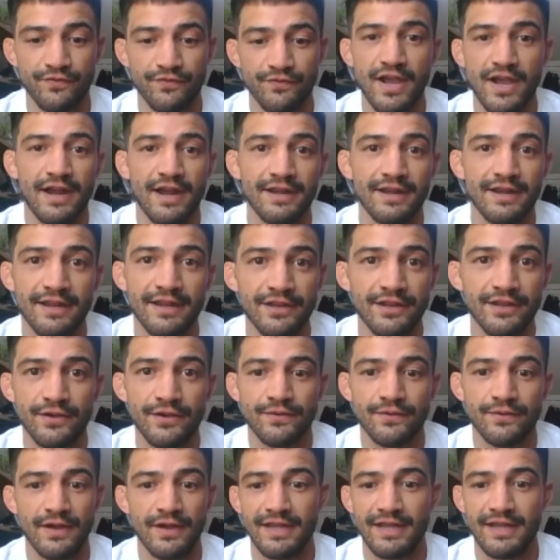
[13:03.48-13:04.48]
got it in
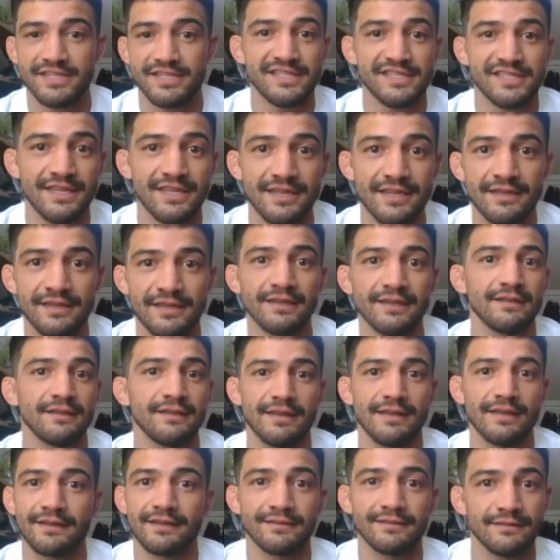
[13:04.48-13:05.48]
you. I see it.
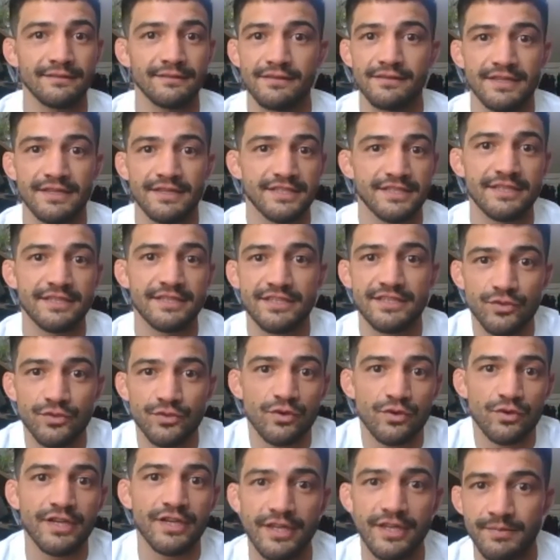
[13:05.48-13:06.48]
Like, let's get this
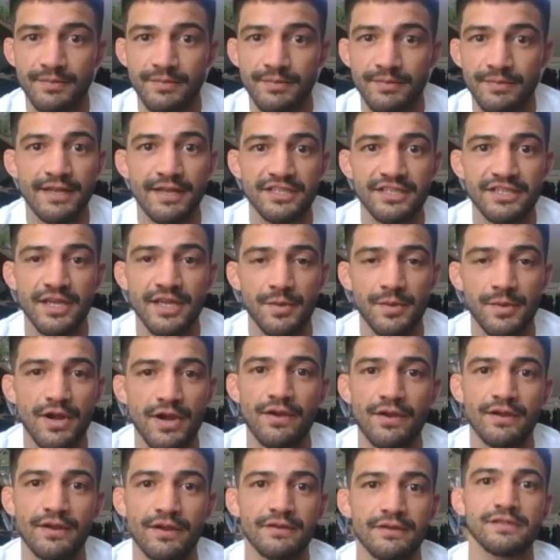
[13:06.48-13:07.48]
work in, man, next time you're
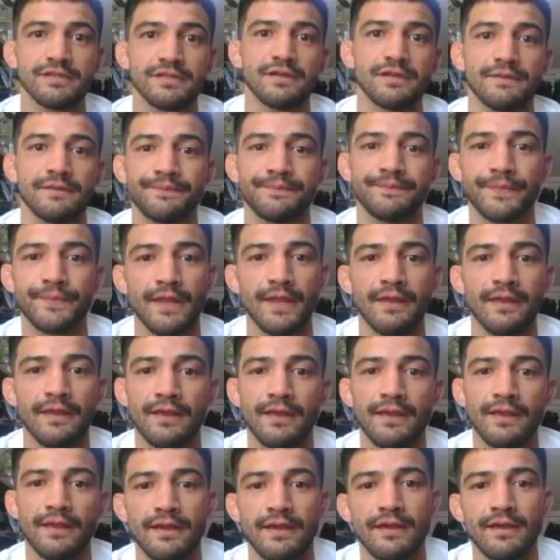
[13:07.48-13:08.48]
out here. So
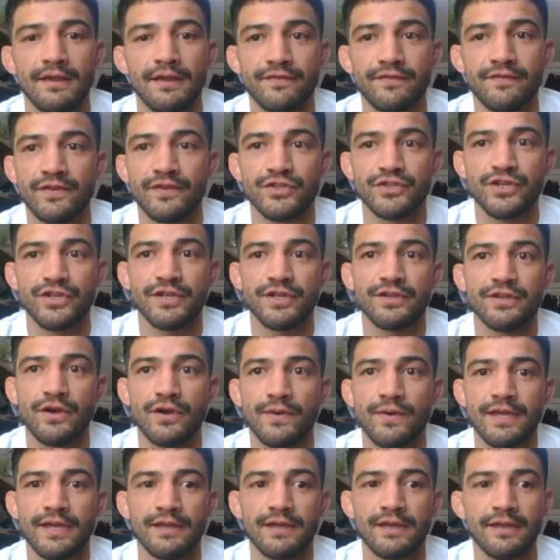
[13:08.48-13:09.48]
it feels good
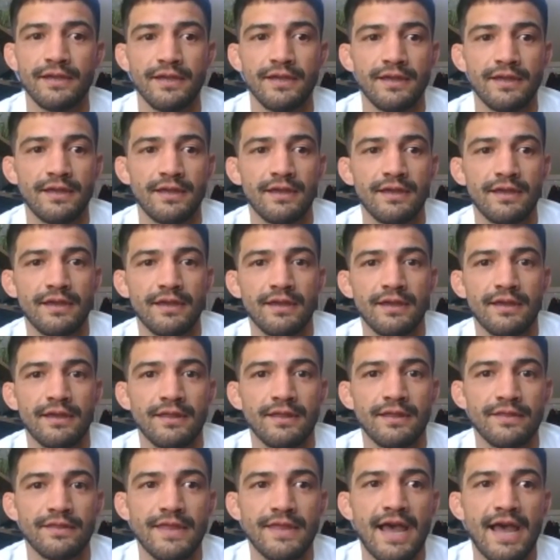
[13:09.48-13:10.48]
knowing
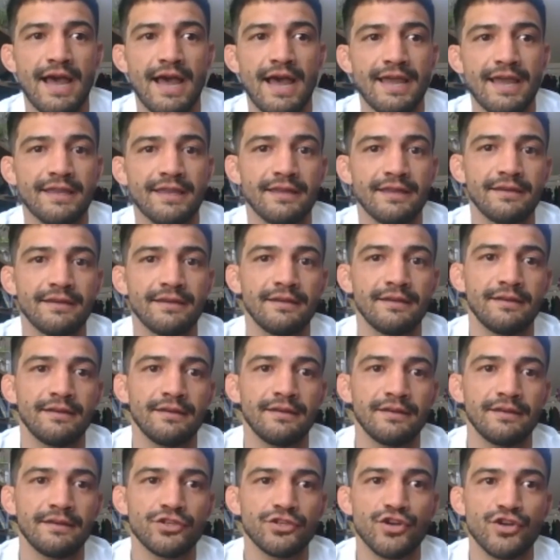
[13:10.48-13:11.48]
that I can
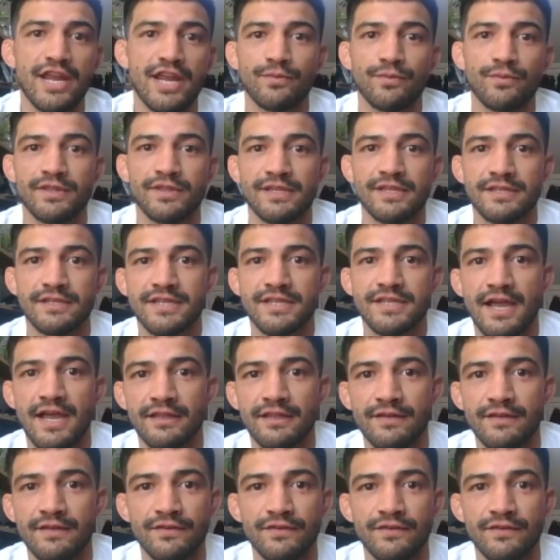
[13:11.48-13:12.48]
train with these high
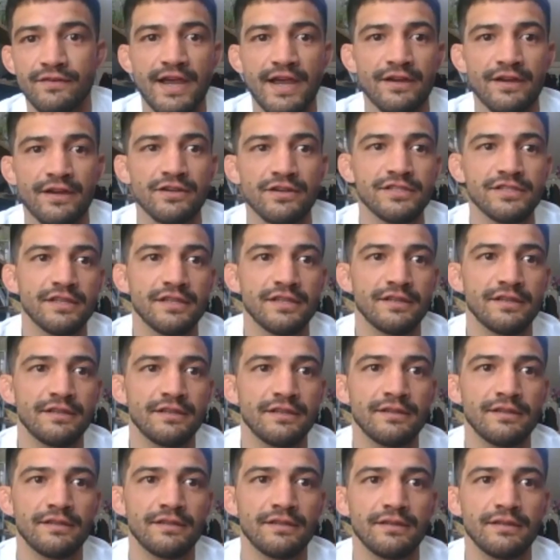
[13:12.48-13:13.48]
level fighters
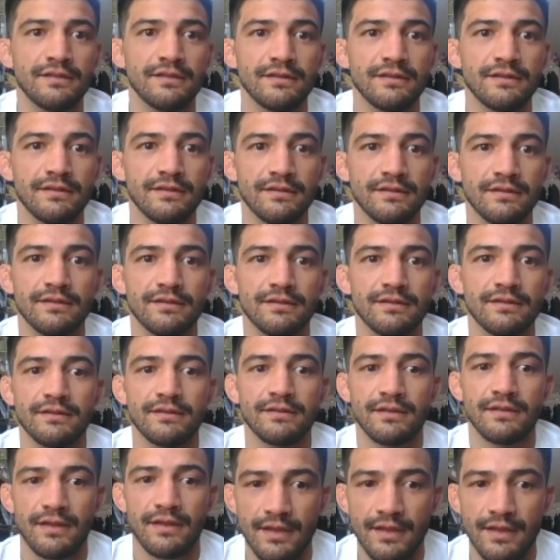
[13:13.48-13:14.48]
and
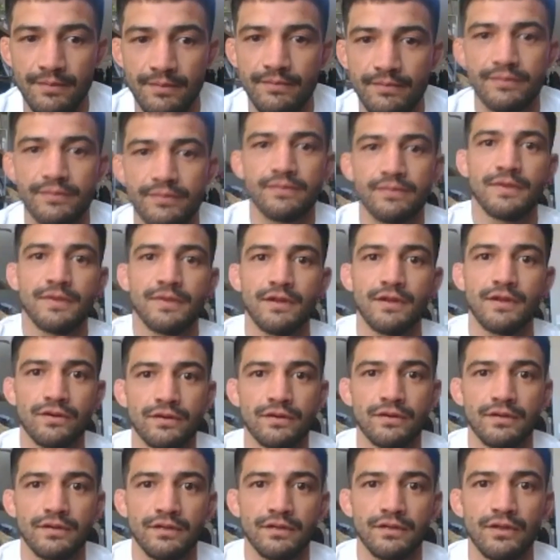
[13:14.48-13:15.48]
I'm
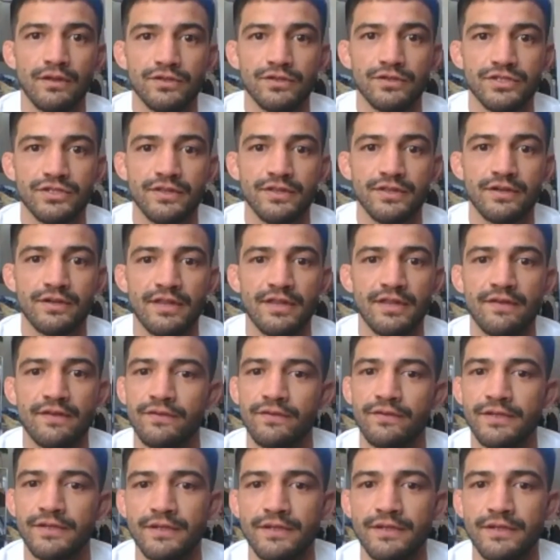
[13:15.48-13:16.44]
close to their level, you